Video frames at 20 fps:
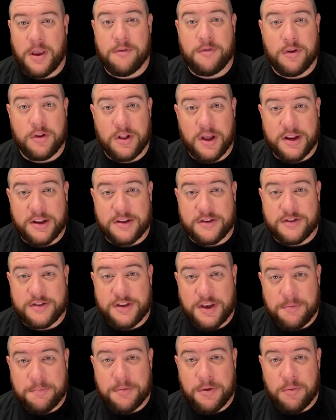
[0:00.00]
If you'd like to
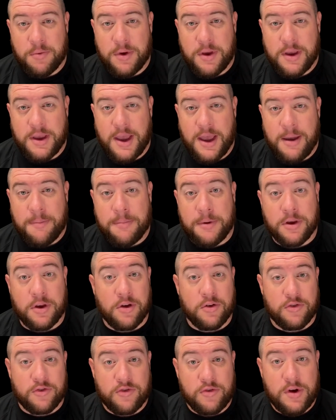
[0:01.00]
skip the recap and
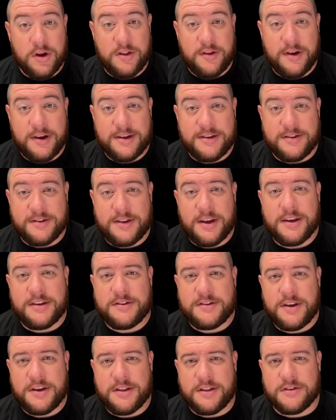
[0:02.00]
go straight to us
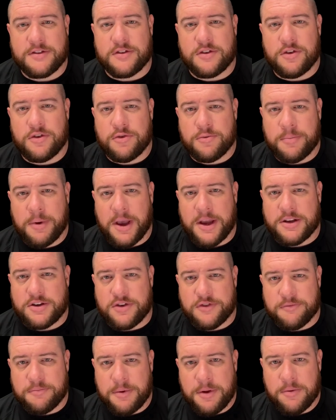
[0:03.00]
testing this new batch
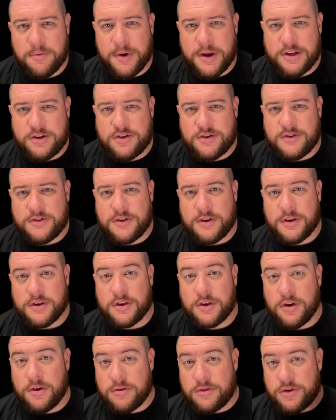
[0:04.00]
of midranges,
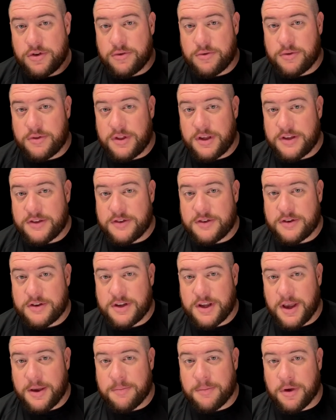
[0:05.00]
go to this
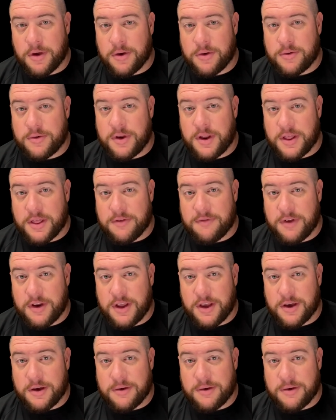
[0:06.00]
timecode in the video.